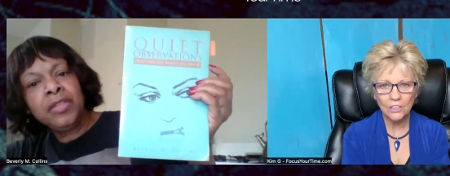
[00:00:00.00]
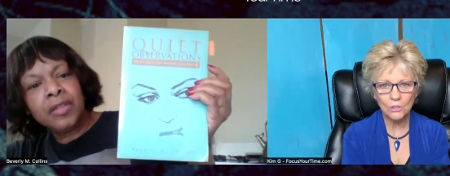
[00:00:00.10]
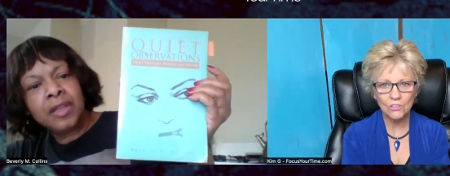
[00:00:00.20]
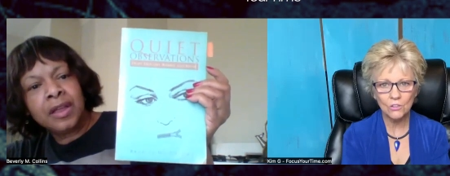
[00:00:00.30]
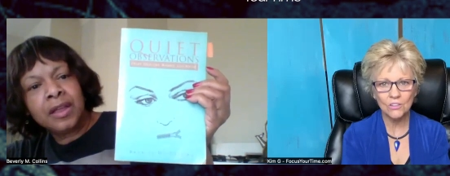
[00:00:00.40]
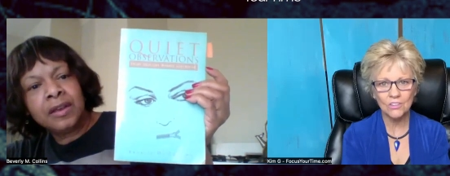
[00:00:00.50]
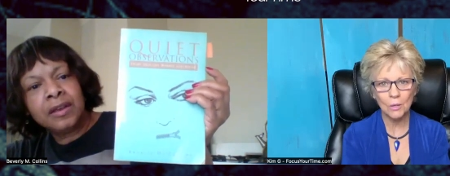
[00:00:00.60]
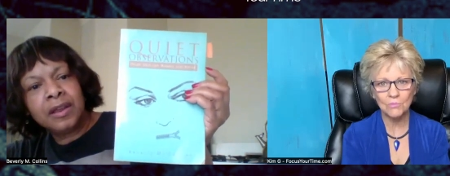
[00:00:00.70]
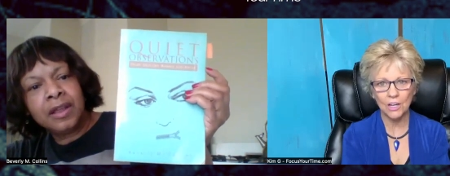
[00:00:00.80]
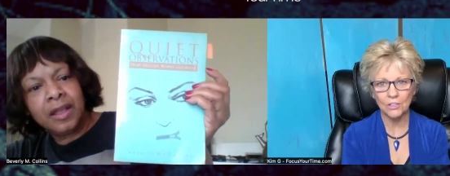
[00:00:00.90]
Speaker 1: or is there a
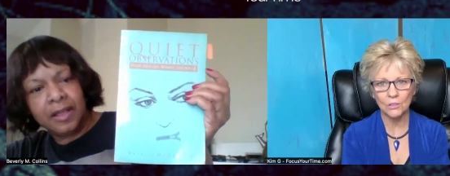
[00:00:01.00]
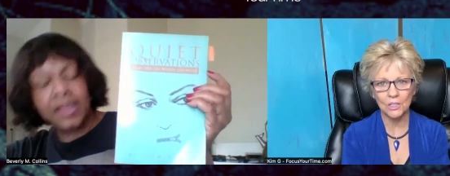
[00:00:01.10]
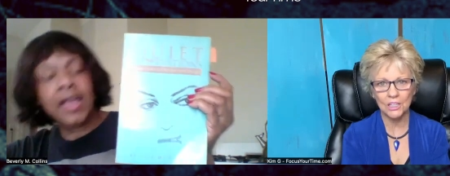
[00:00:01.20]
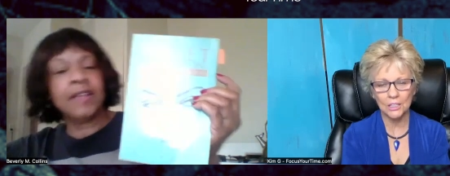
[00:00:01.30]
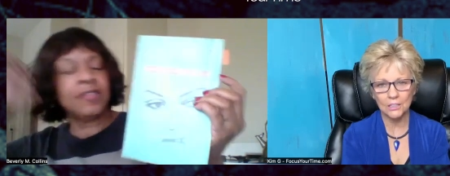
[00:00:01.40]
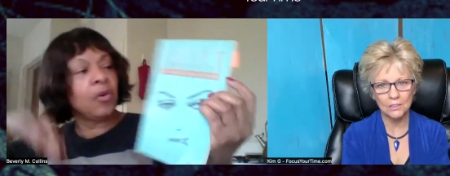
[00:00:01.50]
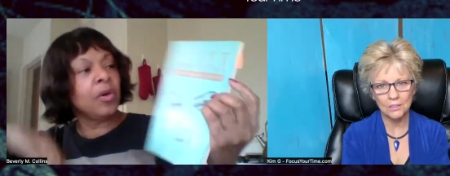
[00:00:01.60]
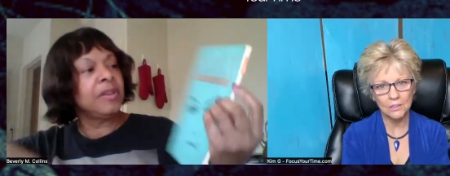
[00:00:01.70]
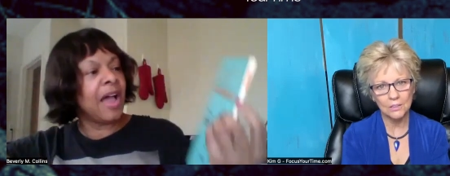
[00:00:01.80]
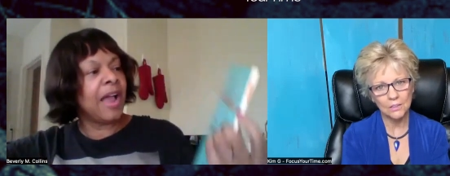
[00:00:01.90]
subtitle? Yeah, it's called
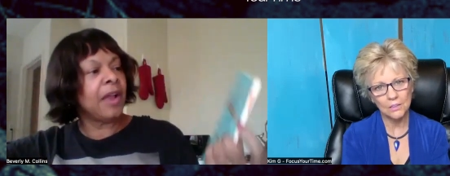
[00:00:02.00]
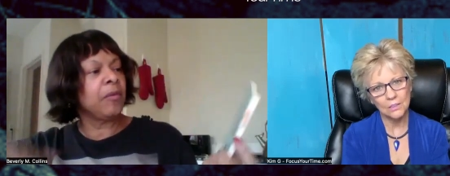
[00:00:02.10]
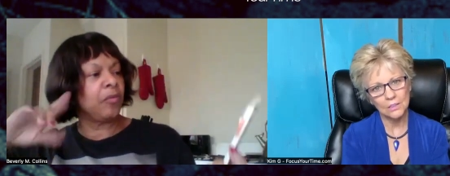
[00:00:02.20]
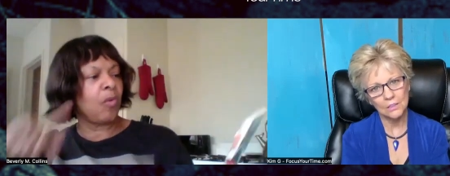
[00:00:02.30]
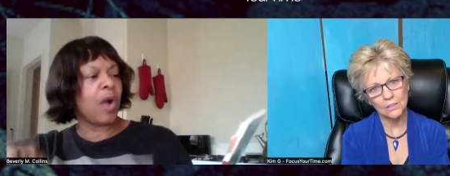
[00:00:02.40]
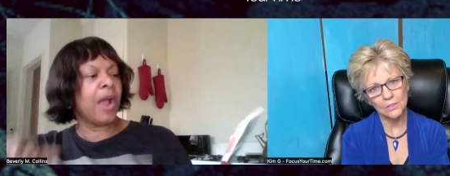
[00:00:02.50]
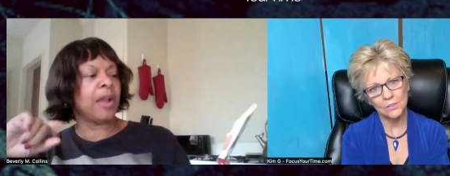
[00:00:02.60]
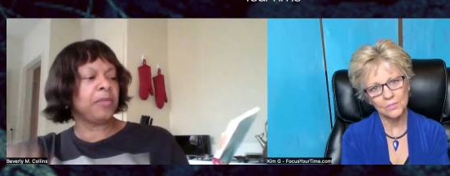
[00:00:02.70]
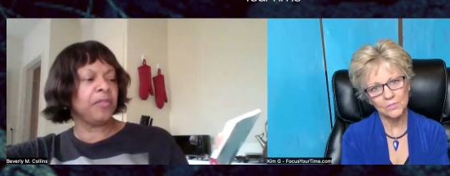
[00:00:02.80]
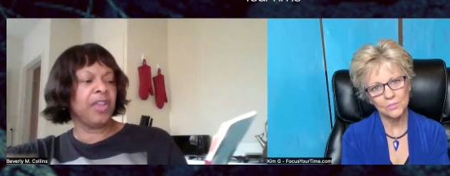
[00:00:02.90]
Di- Quiet
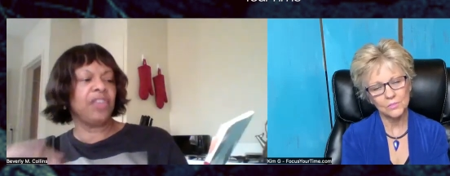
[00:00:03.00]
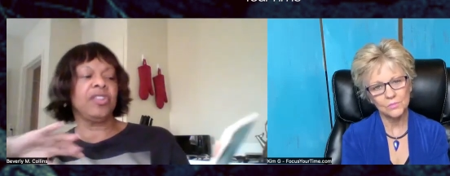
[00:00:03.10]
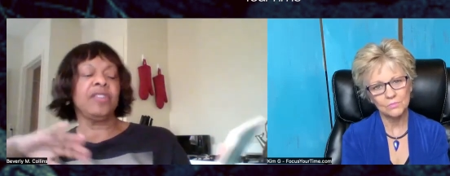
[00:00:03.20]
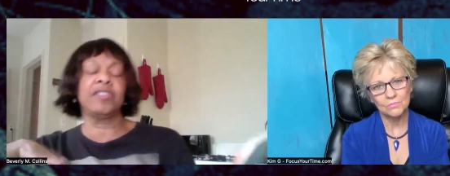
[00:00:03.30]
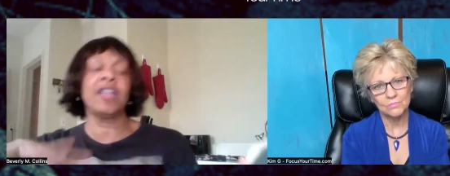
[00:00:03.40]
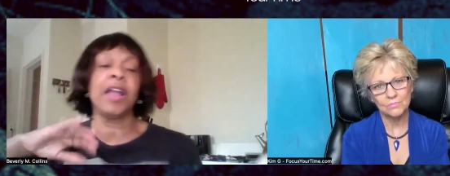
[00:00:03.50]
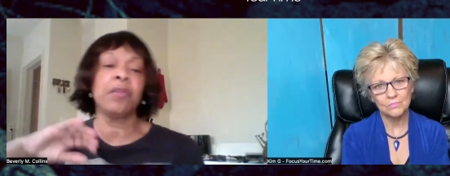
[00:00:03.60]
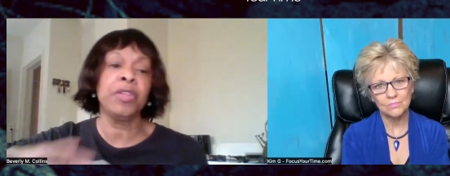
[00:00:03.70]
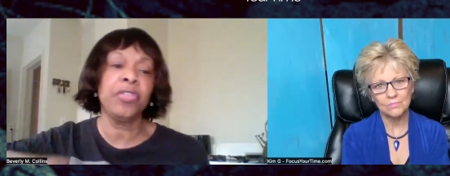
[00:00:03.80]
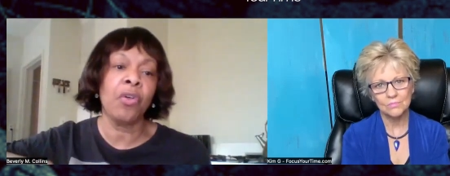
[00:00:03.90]
Observations,
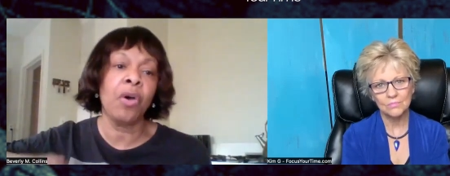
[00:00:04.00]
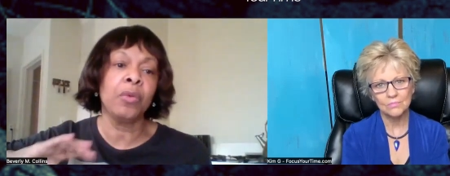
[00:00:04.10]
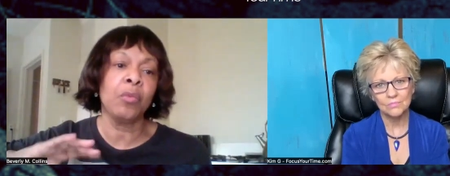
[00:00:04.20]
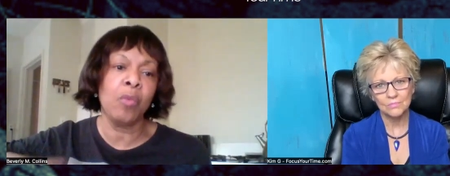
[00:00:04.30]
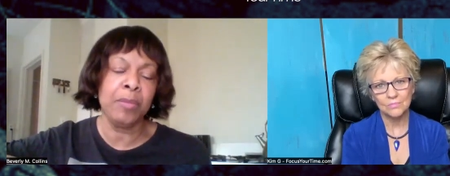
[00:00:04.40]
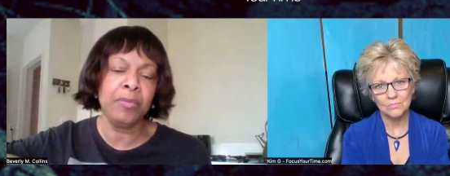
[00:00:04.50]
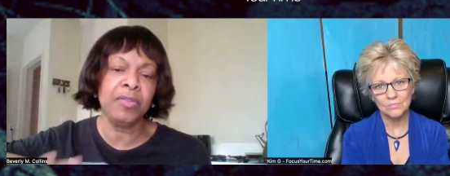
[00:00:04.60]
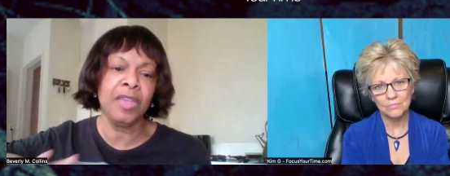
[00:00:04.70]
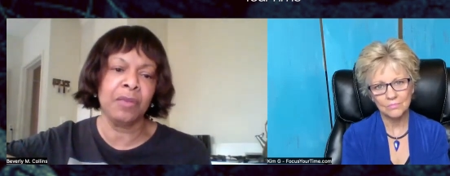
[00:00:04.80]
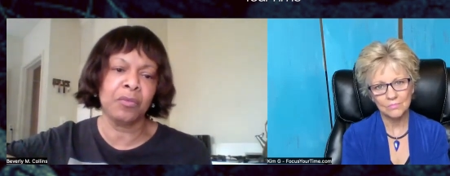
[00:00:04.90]
Diary Thought,
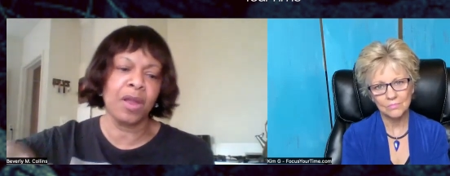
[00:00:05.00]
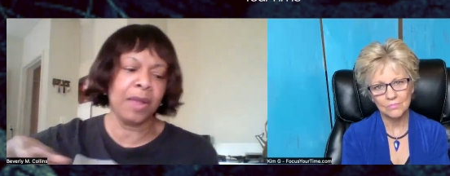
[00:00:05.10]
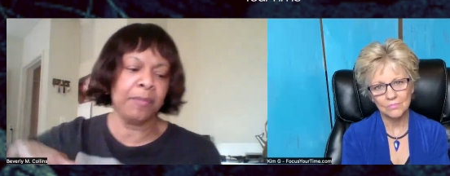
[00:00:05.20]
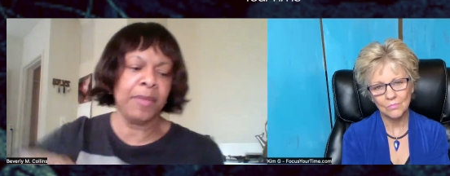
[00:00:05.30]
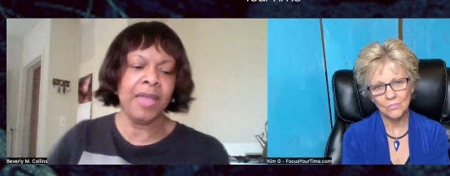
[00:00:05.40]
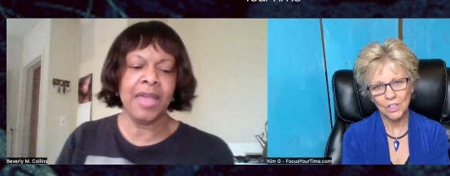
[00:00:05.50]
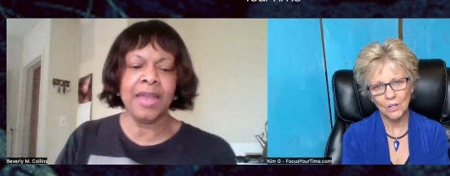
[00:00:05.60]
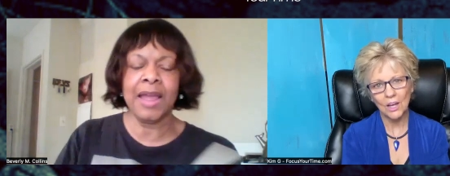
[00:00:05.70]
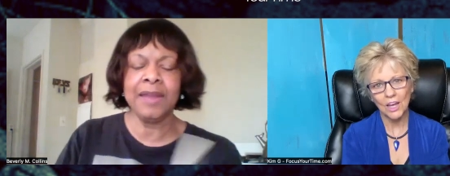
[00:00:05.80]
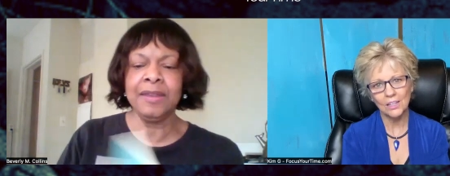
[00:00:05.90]
Whimsy and Rhyme. And
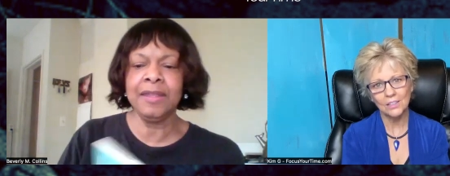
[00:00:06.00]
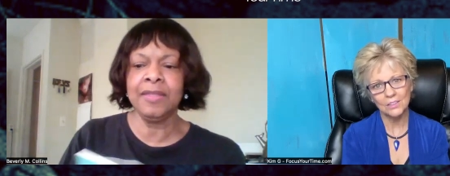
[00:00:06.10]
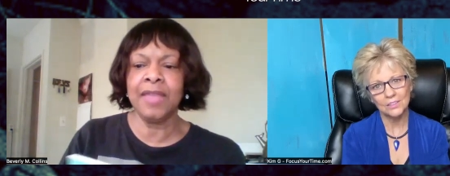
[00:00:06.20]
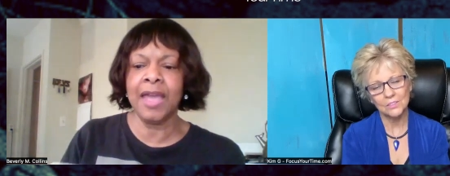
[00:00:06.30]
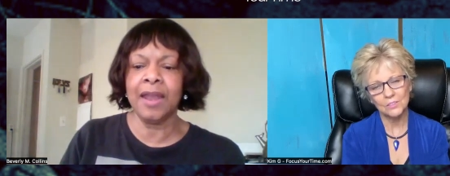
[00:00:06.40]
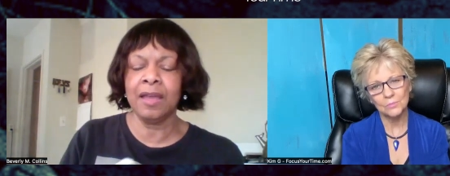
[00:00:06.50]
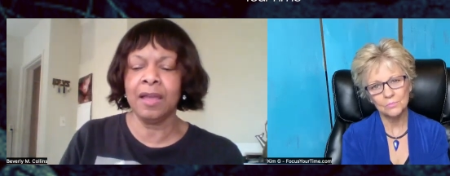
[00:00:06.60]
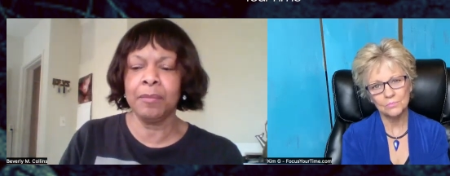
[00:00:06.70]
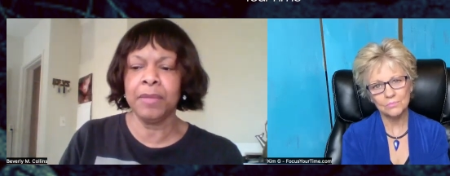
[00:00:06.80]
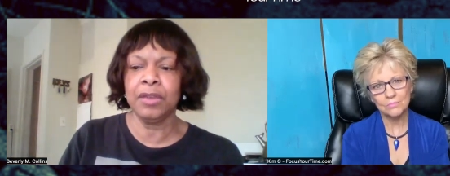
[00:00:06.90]
okay. I did that
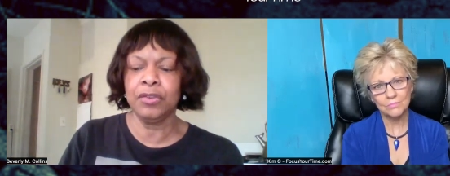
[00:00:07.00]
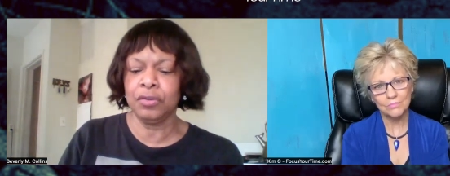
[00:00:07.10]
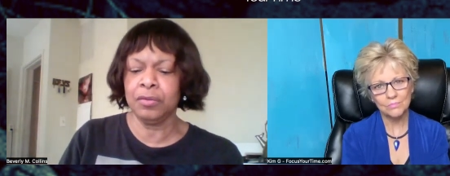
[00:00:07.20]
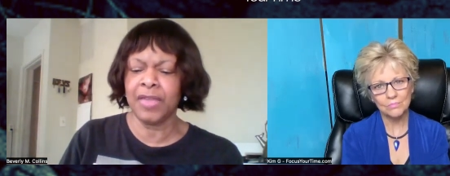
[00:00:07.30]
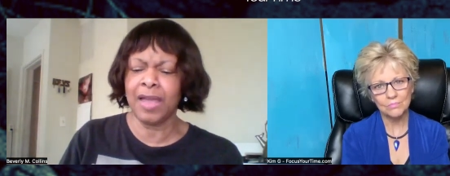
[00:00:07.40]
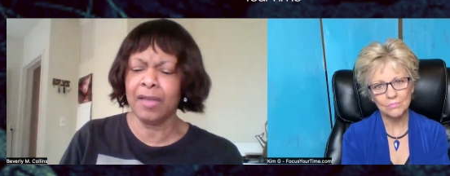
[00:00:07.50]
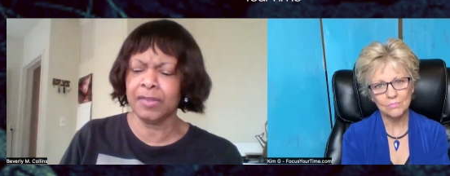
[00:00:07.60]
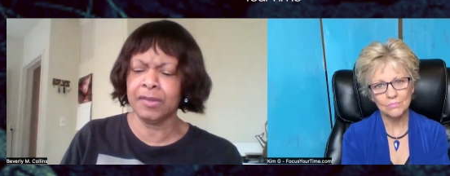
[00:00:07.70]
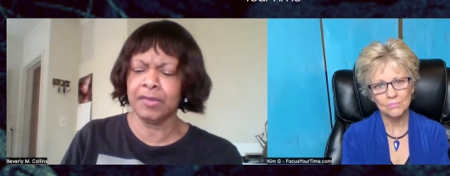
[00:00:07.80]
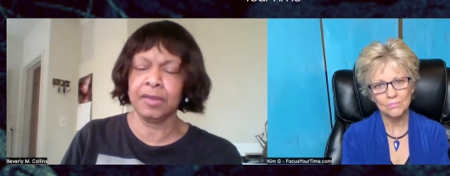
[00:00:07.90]
um, in two
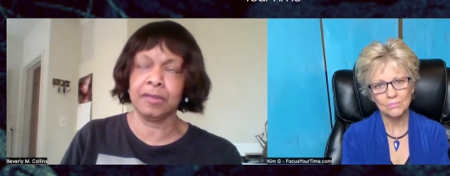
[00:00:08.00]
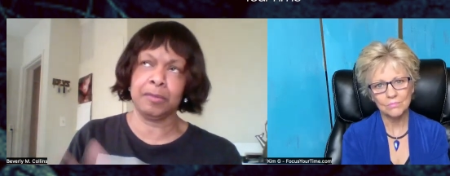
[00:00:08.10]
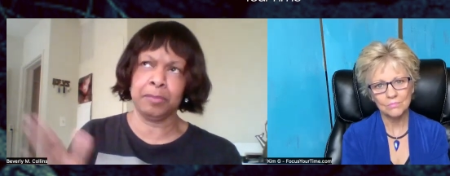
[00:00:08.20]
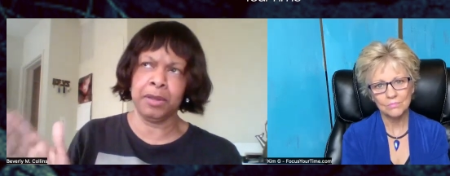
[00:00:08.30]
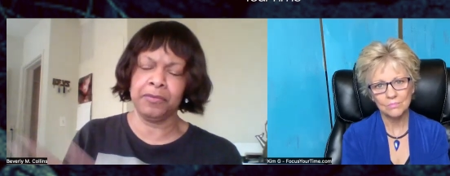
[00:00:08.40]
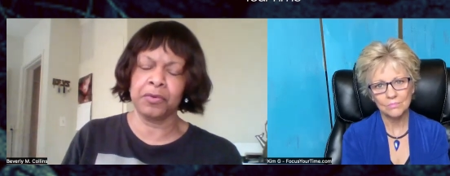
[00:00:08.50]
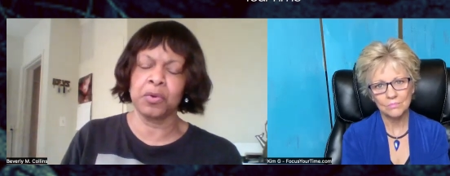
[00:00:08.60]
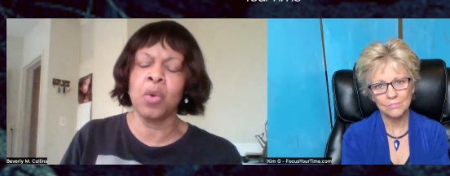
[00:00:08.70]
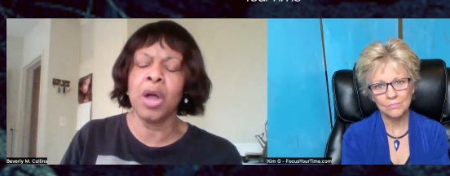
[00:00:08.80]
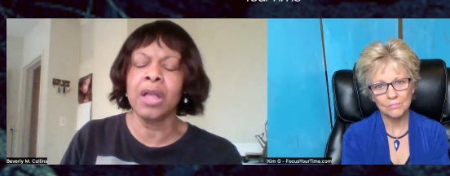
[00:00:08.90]
thousand six. It's been out for a
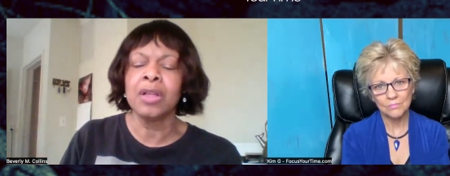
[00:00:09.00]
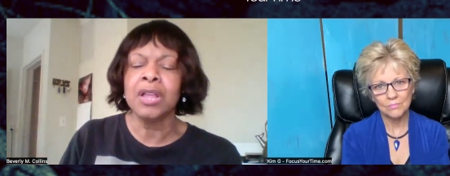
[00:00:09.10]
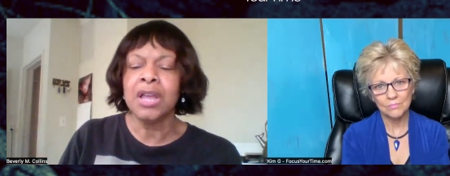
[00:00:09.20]
while.